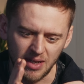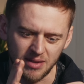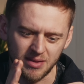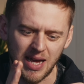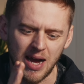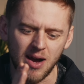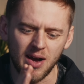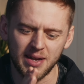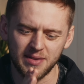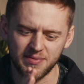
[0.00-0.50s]

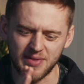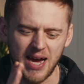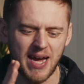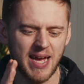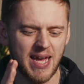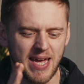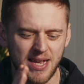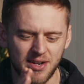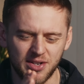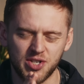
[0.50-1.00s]

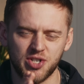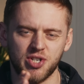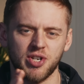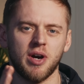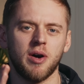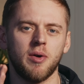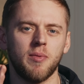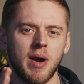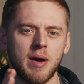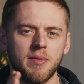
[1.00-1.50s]
that inch
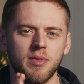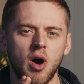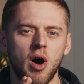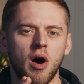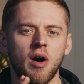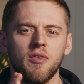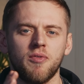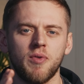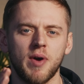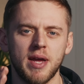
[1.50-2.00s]
around the
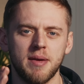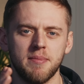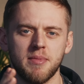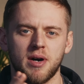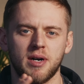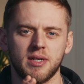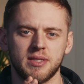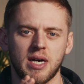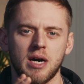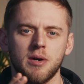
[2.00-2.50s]
halfway
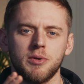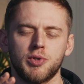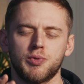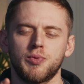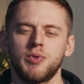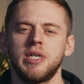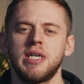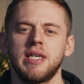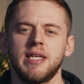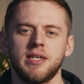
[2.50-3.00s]
mark that I was
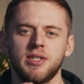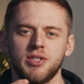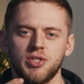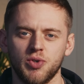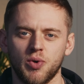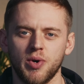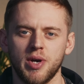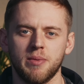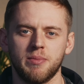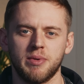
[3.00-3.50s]
really
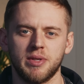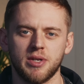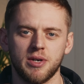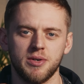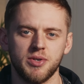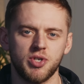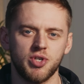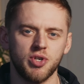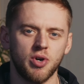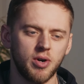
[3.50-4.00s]
enjoying with
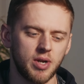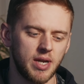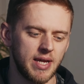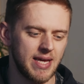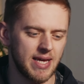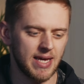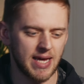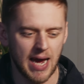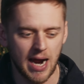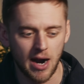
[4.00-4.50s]
those
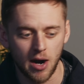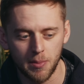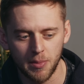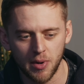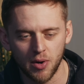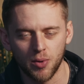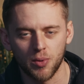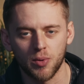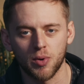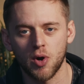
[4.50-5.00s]
chocolatey
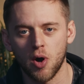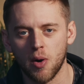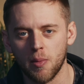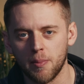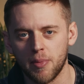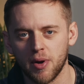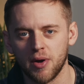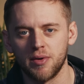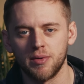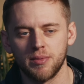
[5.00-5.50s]
caramel
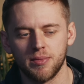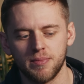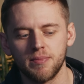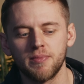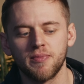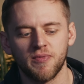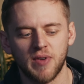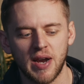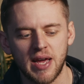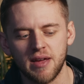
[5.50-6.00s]
combo
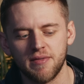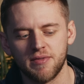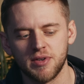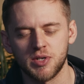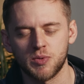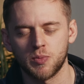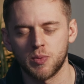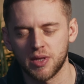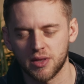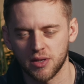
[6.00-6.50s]

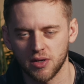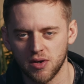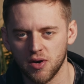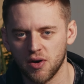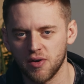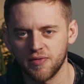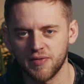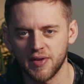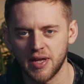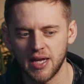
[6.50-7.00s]
flavours with the
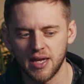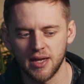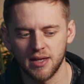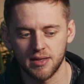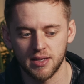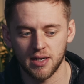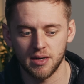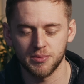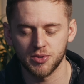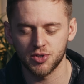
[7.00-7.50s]
coffee
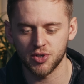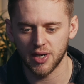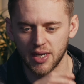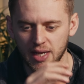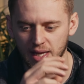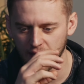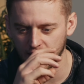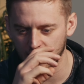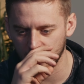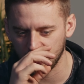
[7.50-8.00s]
that I'm
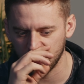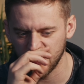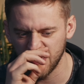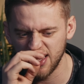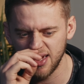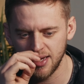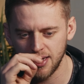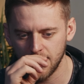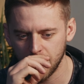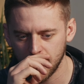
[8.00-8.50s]
drinking.
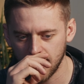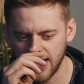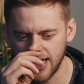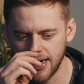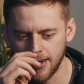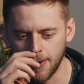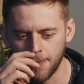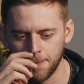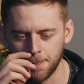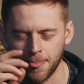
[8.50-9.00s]

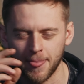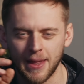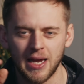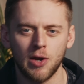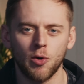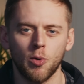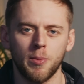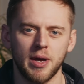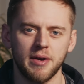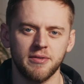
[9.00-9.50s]
A
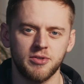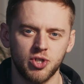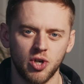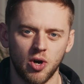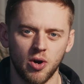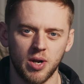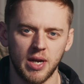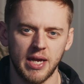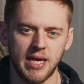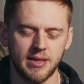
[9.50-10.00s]
little bit of
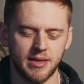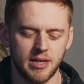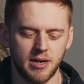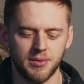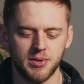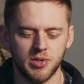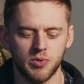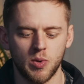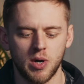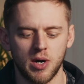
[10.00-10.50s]
chocolate in
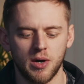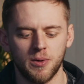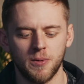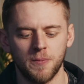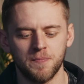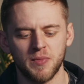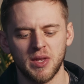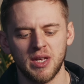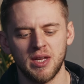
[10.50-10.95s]
there as well.